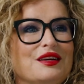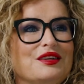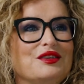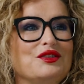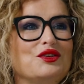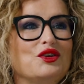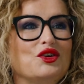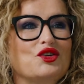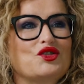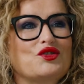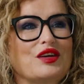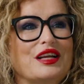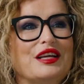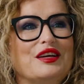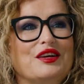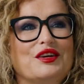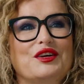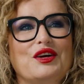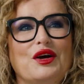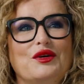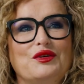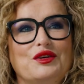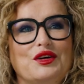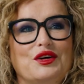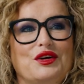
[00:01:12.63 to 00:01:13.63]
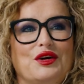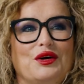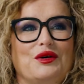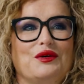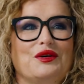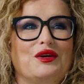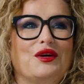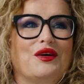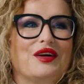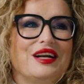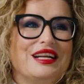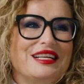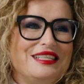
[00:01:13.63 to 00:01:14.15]
not drinking
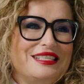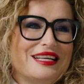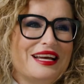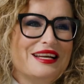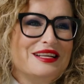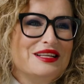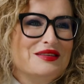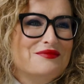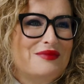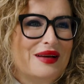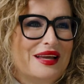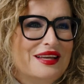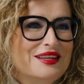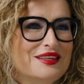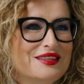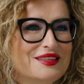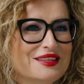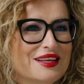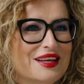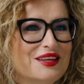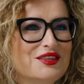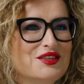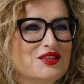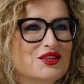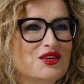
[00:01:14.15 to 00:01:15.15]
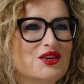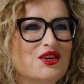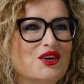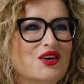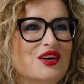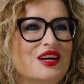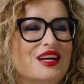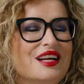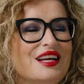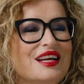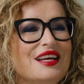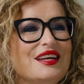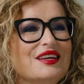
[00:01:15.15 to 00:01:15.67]
Coca-Cola on a daily basis, or
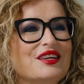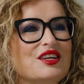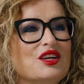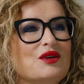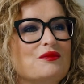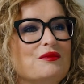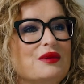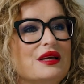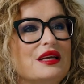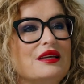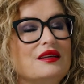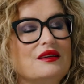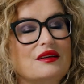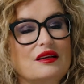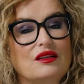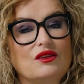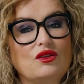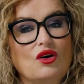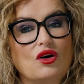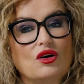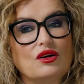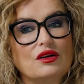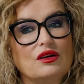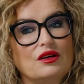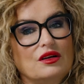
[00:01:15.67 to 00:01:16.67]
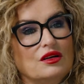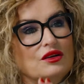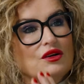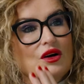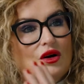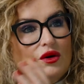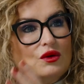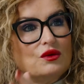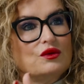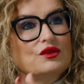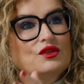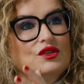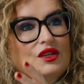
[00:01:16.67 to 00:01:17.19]
it can be longer
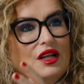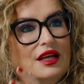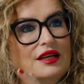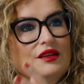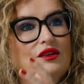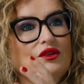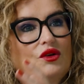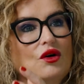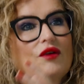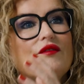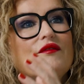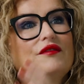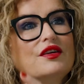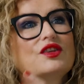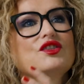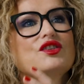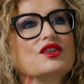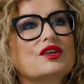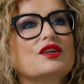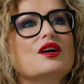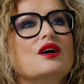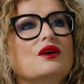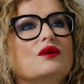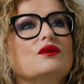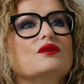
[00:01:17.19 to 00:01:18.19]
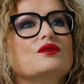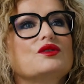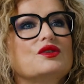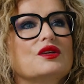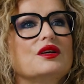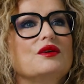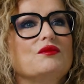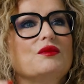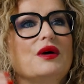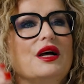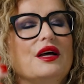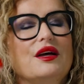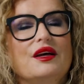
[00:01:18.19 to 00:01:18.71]
goals, like long vision goals
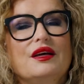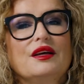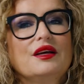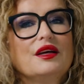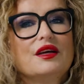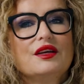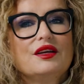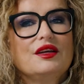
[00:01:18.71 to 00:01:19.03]
where,